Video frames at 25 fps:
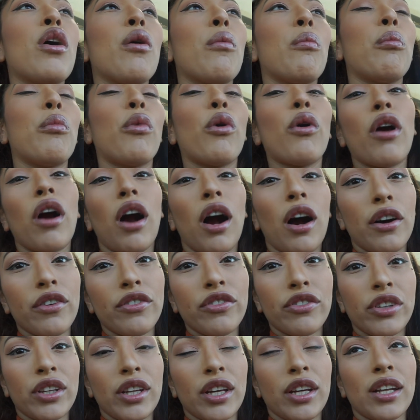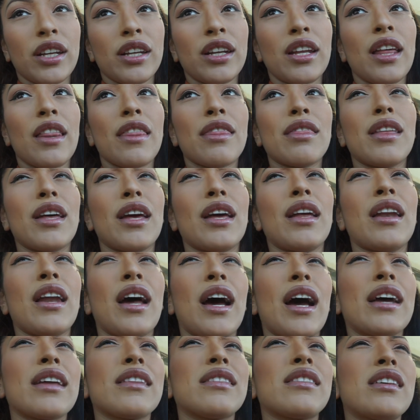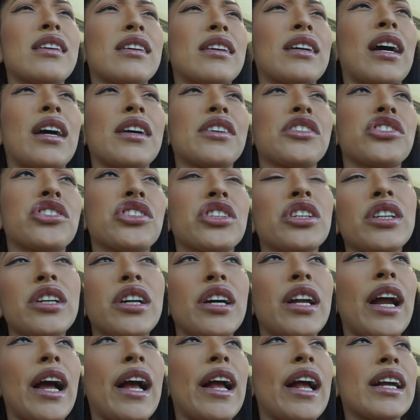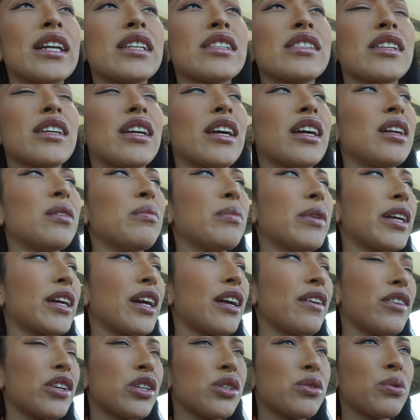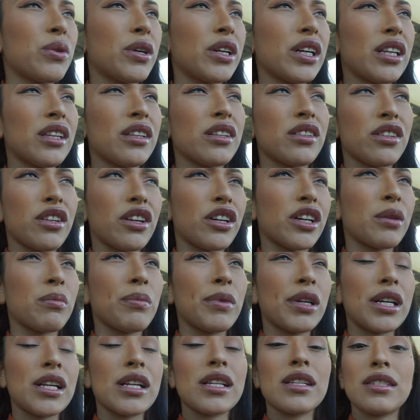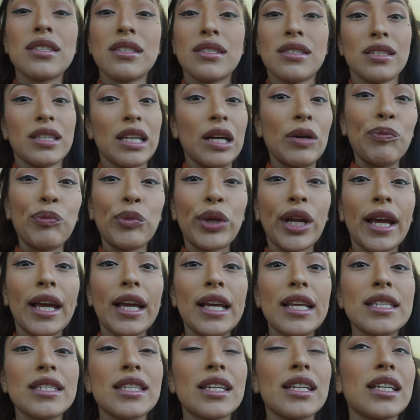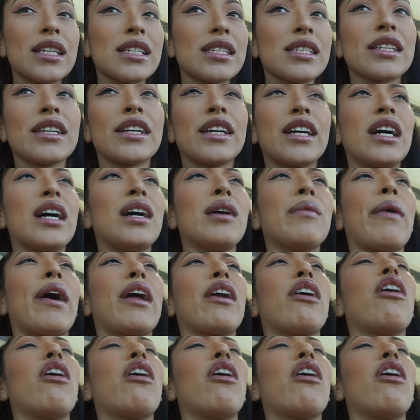more often than I think I should. I actually get them like every 20 to 30 minutes. Some days it doesn't come at